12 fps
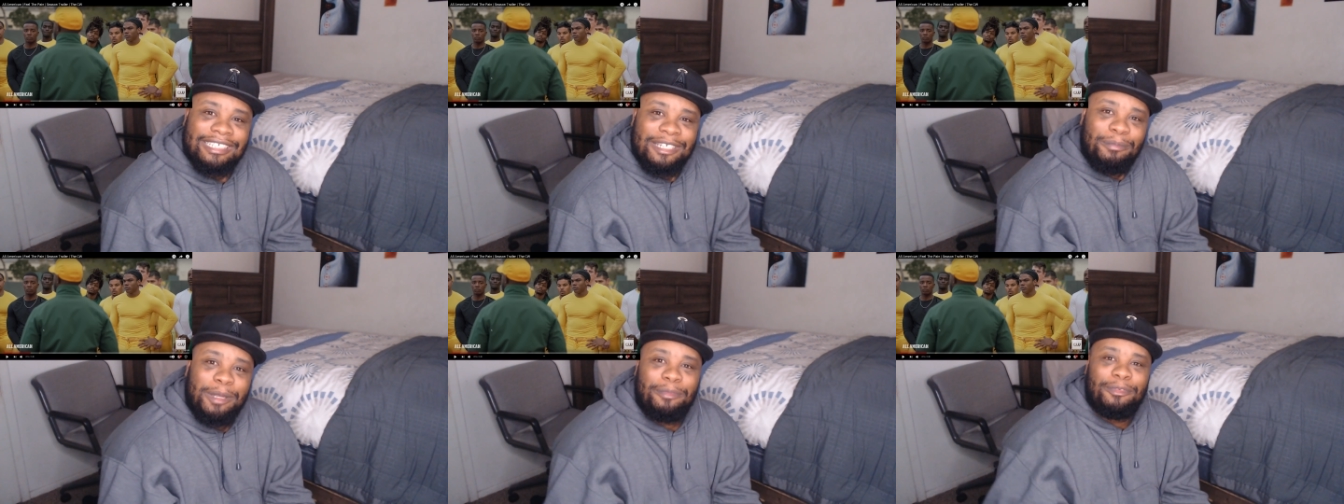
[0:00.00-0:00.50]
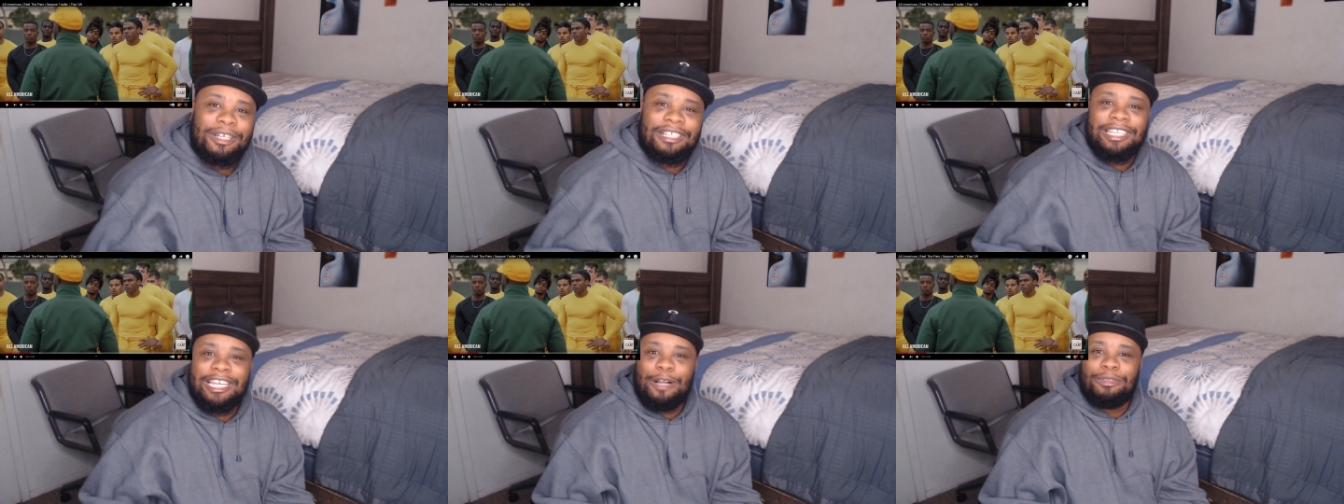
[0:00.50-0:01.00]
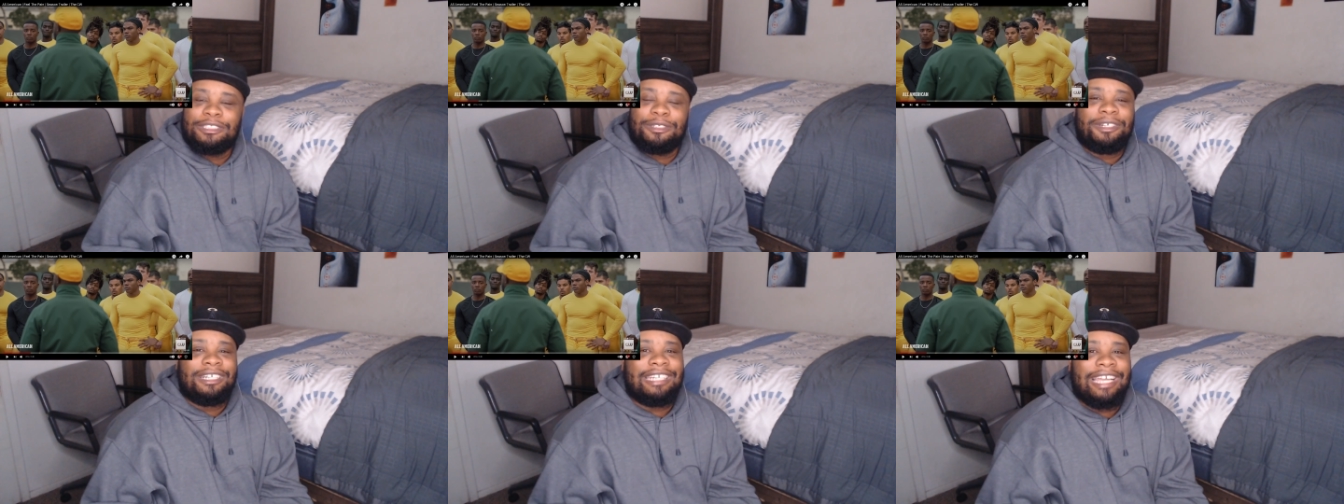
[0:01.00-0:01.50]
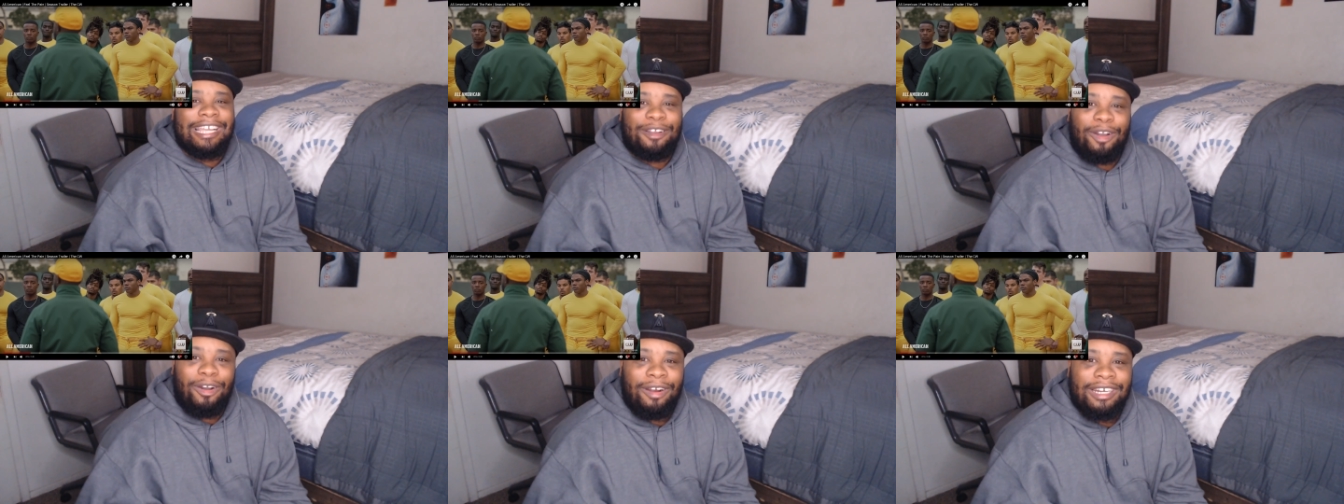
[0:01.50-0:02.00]
Remember when Cleo was on the dang
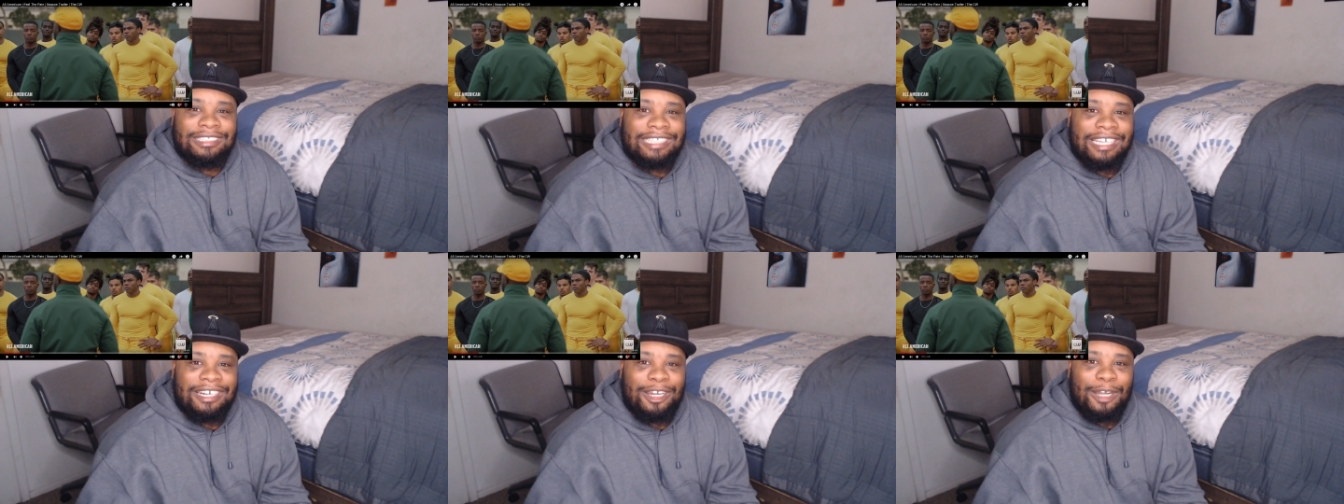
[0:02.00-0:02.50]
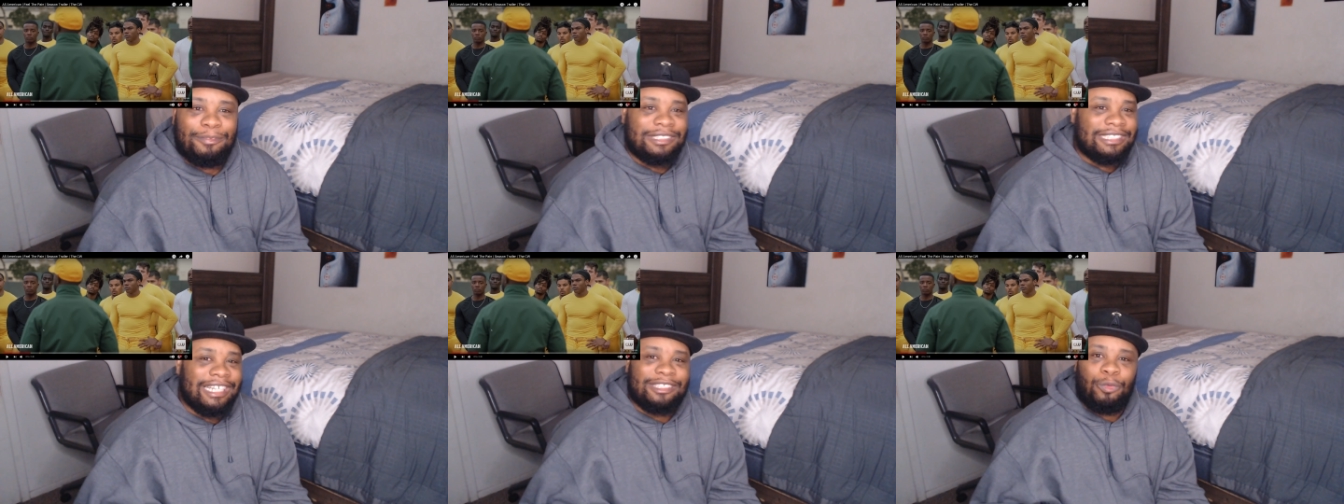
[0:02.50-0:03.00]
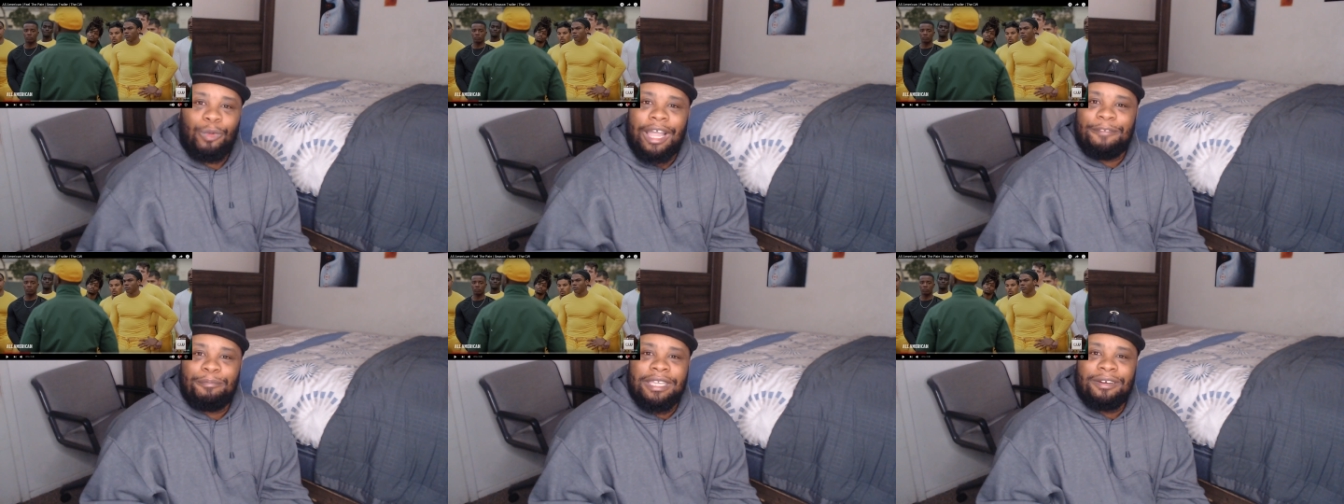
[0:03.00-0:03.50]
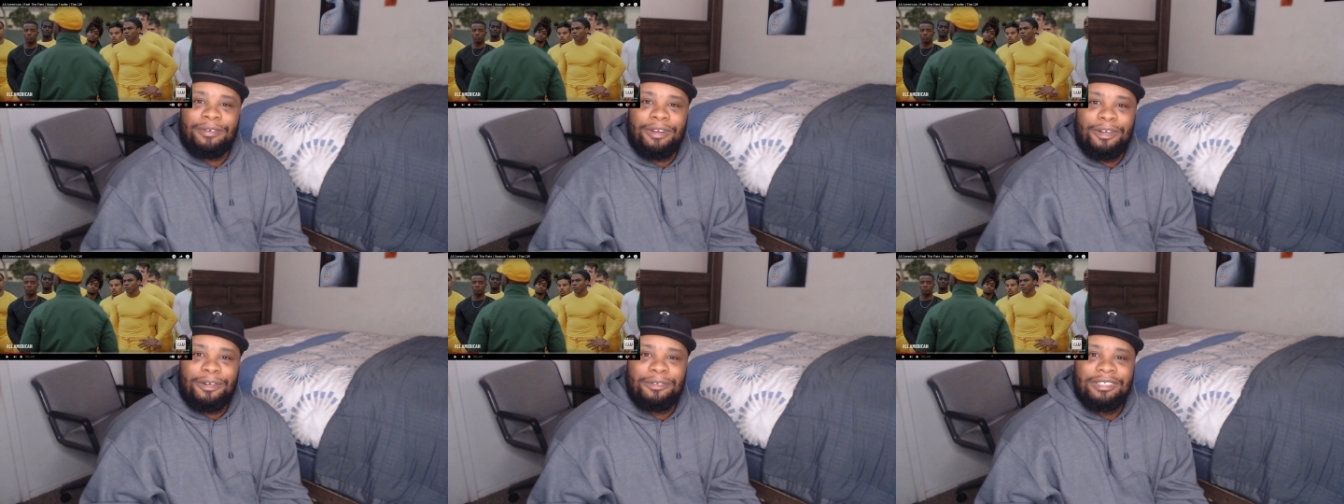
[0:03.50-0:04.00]
car and set it off and she had the wife beater
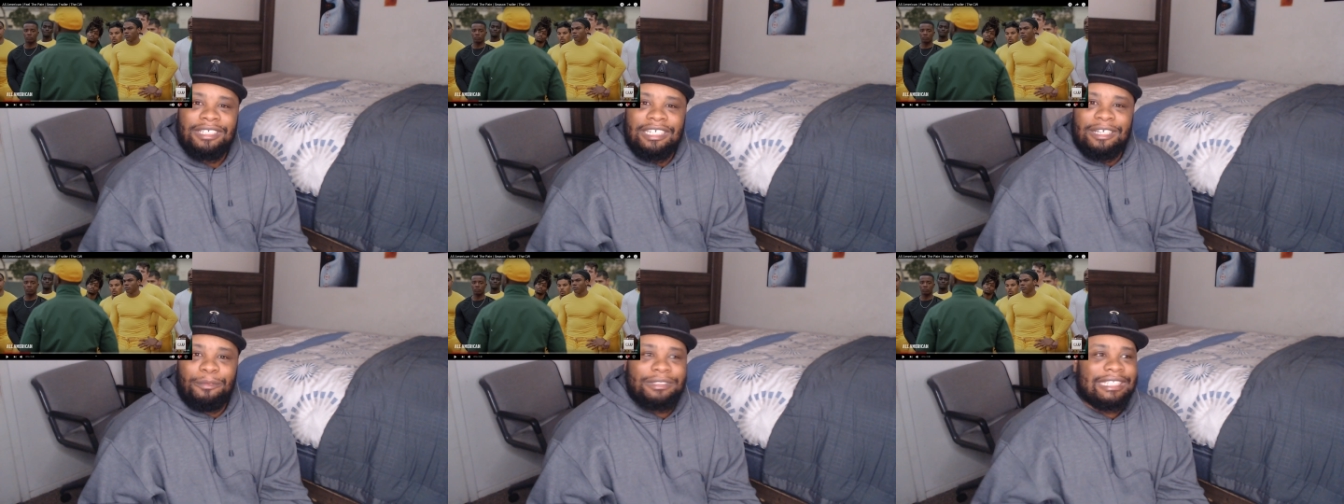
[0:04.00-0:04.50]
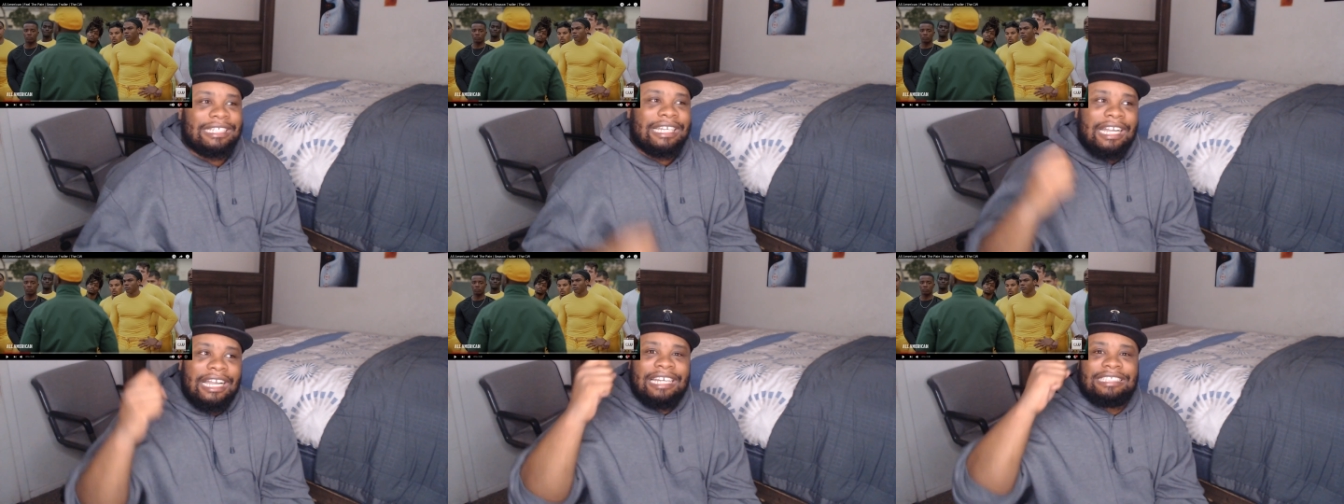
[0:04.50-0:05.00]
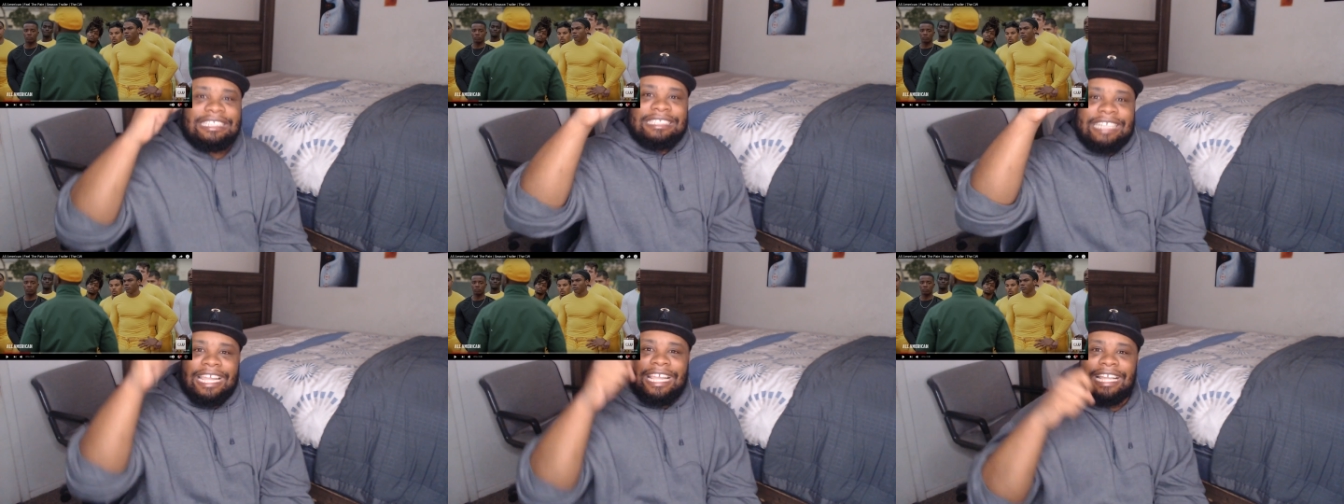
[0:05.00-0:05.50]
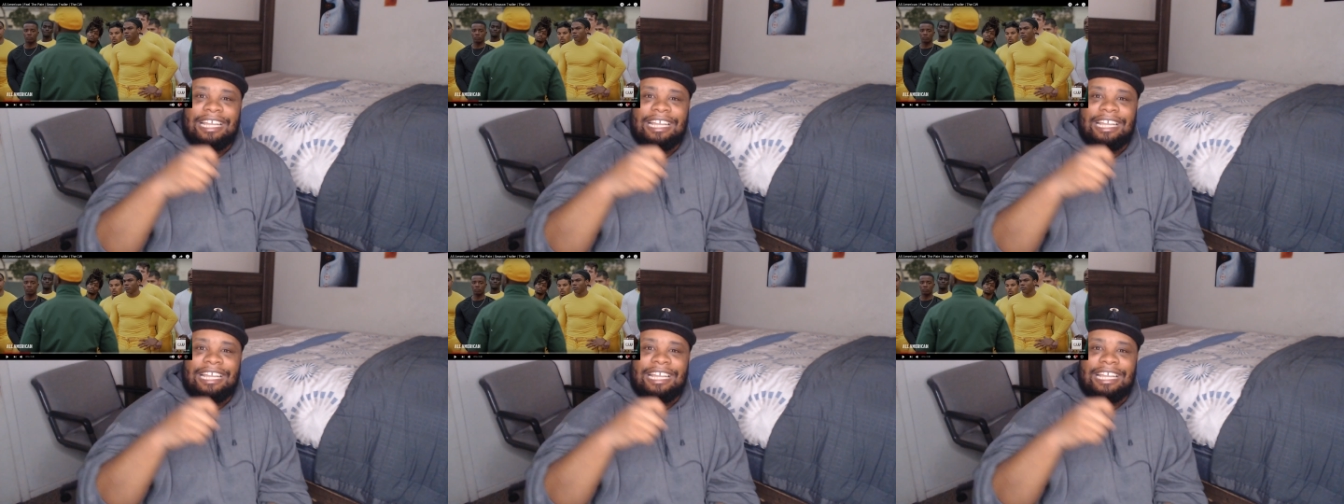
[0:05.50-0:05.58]
on with the gun, she dance,